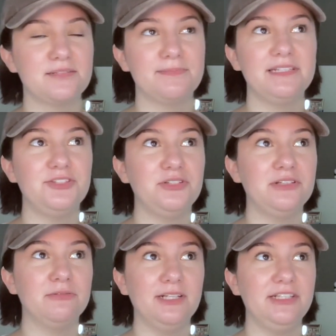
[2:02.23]
has been
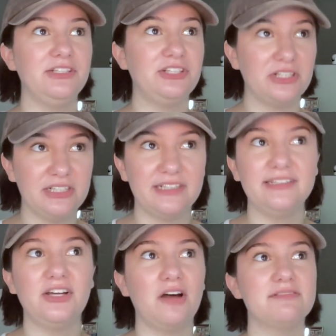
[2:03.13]
doing really good in
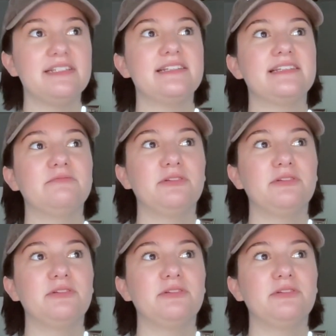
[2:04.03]
the offseason